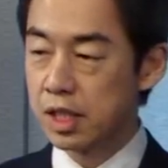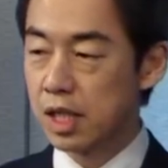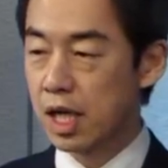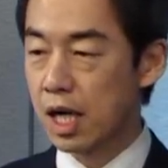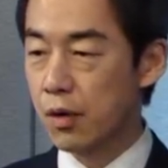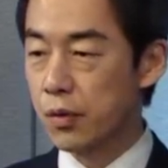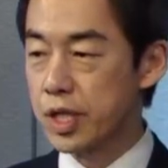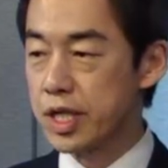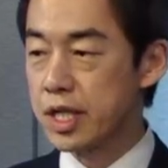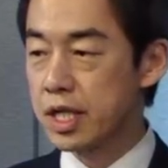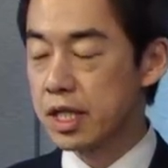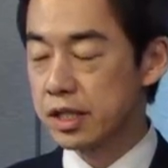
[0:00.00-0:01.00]
Uh,
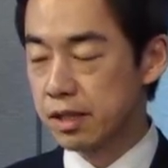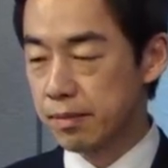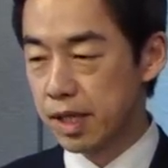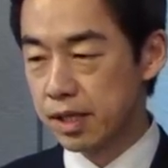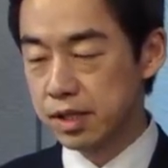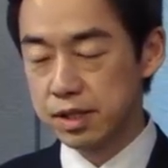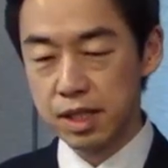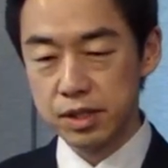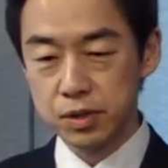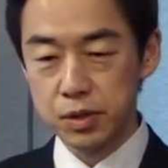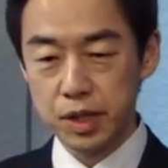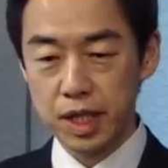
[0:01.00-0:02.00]
we, Japan and
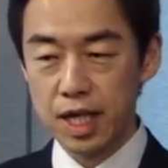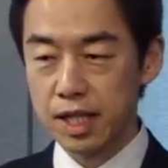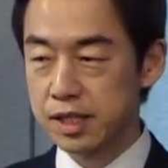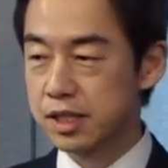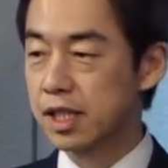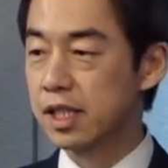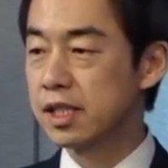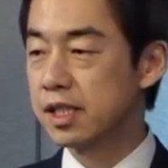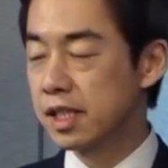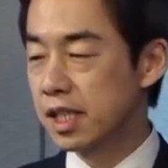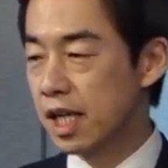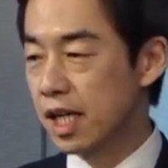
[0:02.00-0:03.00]
South Korea, had the
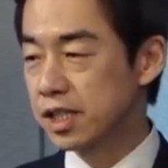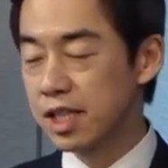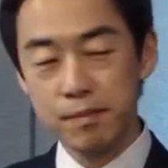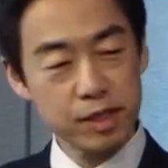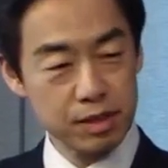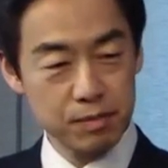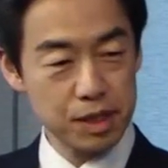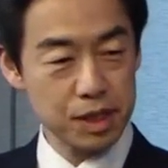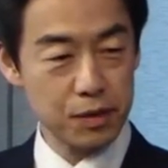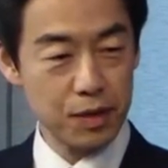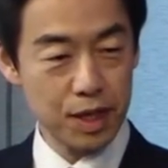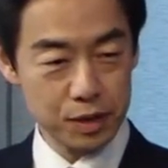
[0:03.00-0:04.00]
uh, summit
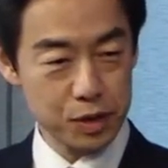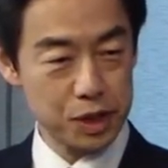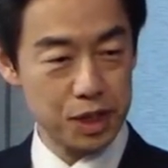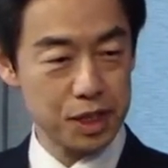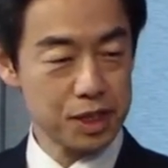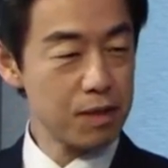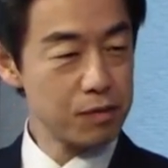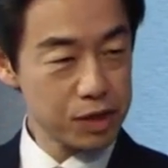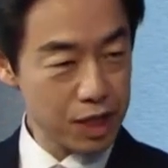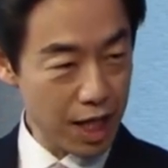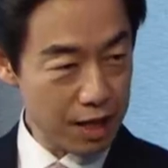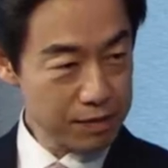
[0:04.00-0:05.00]
meeting last year seven
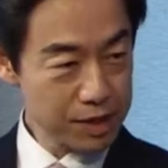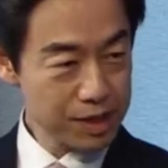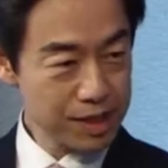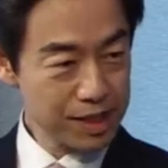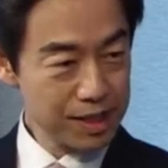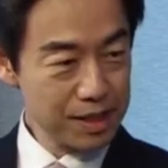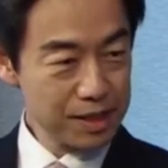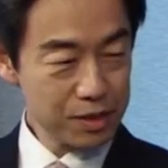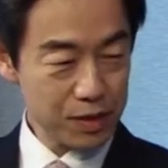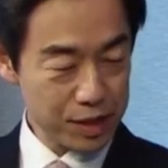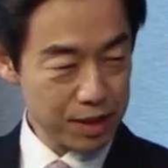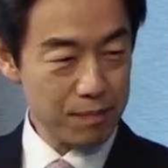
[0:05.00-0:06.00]
times,
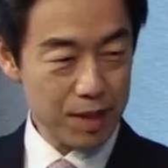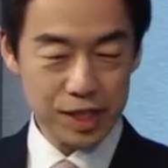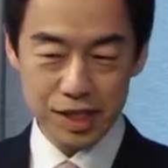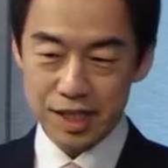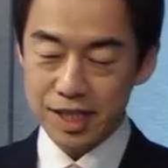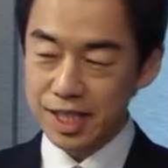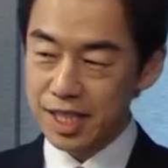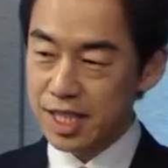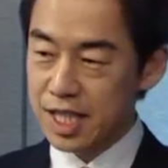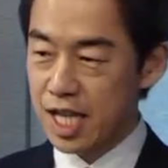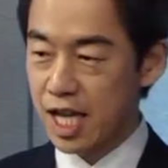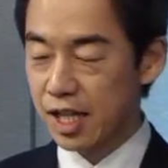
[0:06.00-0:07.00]
quite amazing, mm
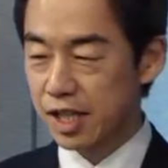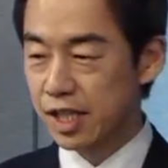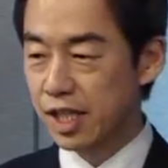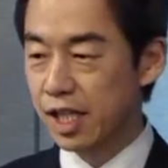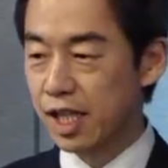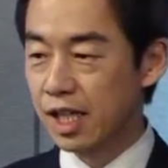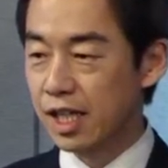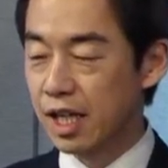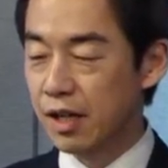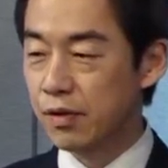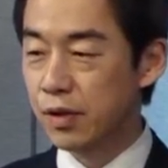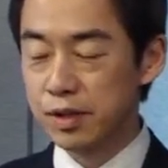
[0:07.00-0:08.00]
-hmm. and
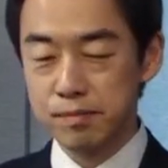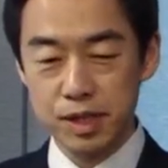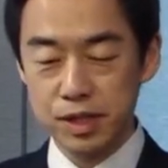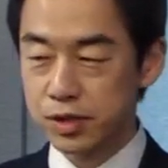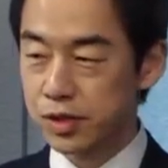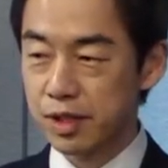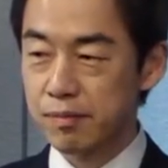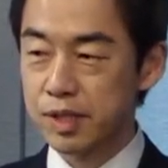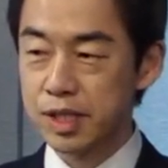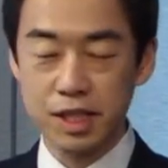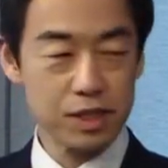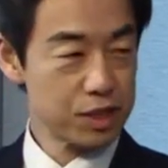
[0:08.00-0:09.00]
uh, foreign ministerial
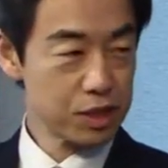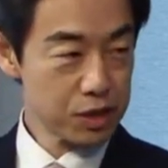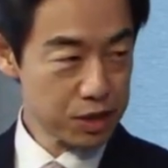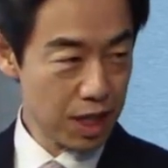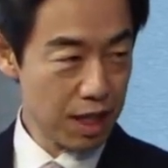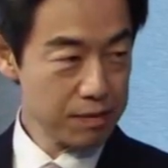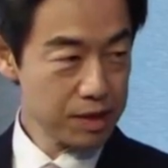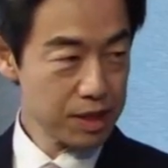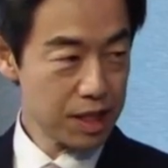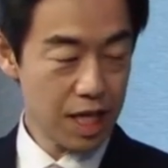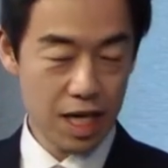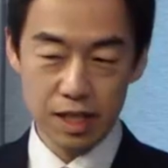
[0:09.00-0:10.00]
meeting six times,
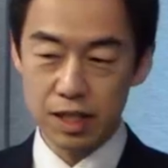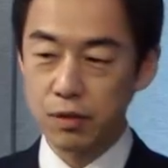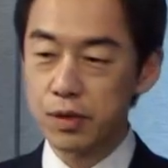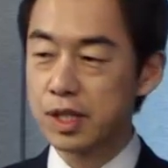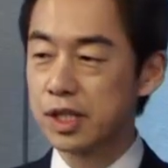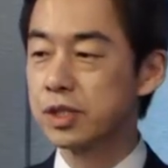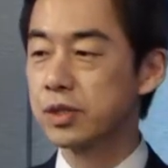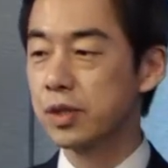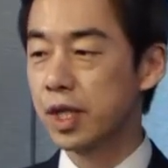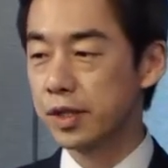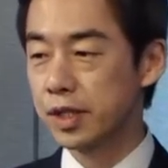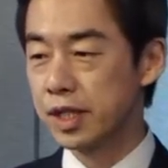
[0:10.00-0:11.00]
and uh, we
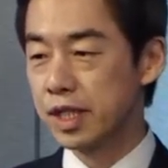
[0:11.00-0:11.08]
restored